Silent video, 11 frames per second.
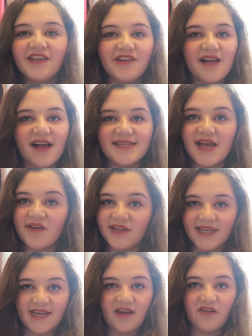you guys how you
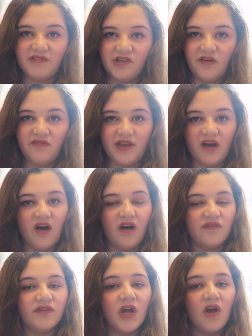can get over your fear
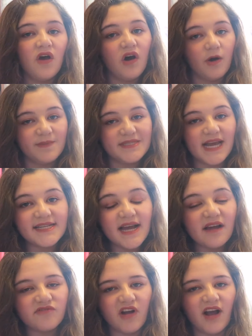of upside
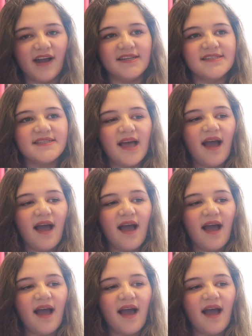down rides.